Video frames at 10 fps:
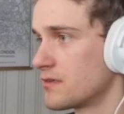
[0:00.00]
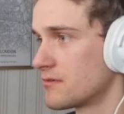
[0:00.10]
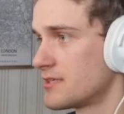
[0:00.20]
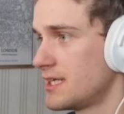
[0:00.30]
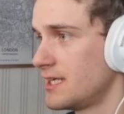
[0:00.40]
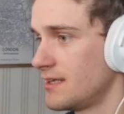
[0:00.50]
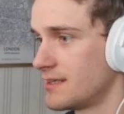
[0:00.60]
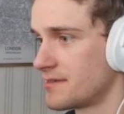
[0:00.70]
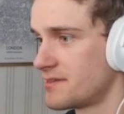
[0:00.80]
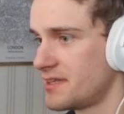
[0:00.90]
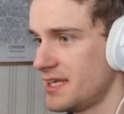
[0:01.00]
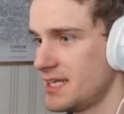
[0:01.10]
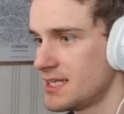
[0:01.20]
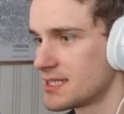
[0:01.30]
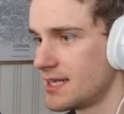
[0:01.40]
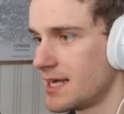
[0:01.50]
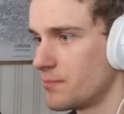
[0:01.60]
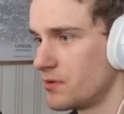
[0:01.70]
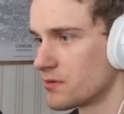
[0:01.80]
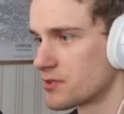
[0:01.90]
see that these
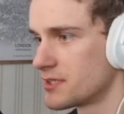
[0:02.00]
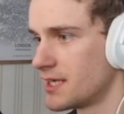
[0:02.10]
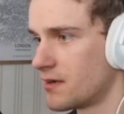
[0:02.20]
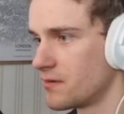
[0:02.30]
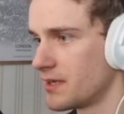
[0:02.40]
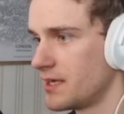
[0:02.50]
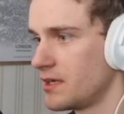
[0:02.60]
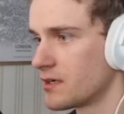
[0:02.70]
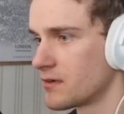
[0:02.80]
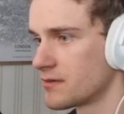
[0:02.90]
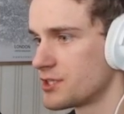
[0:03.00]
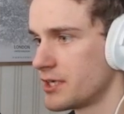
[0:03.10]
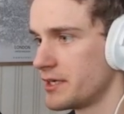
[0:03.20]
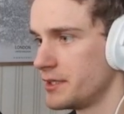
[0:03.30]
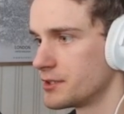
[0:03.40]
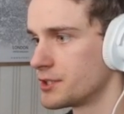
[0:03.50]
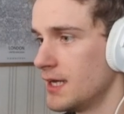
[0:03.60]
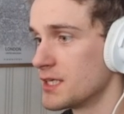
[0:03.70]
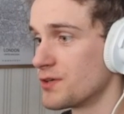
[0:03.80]
labels down here change.